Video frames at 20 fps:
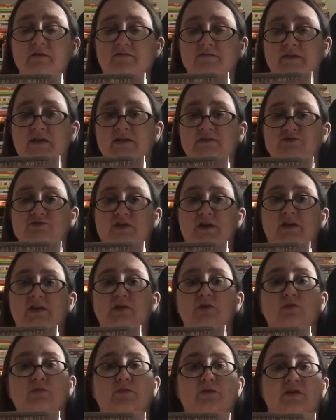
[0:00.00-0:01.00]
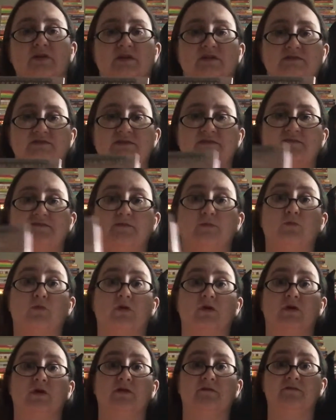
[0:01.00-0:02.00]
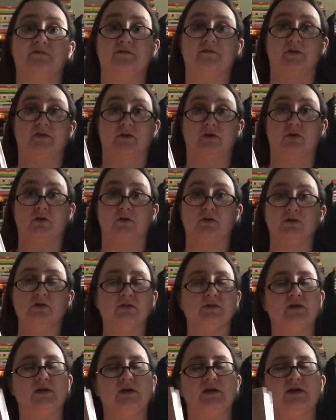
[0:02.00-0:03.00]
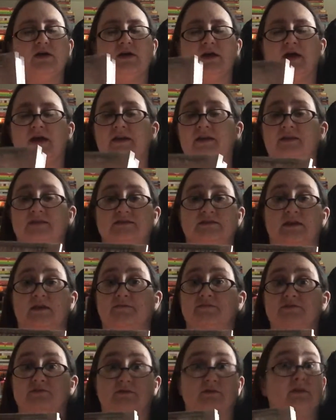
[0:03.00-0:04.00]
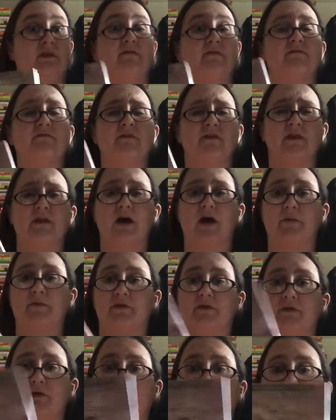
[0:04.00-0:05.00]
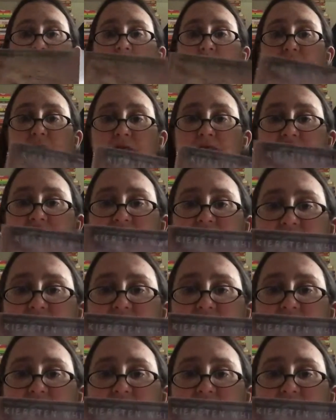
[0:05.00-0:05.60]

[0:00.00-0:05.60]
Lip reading: Vlad Dracula, but as if it were a girl. And that's absolutely phenomenal. But this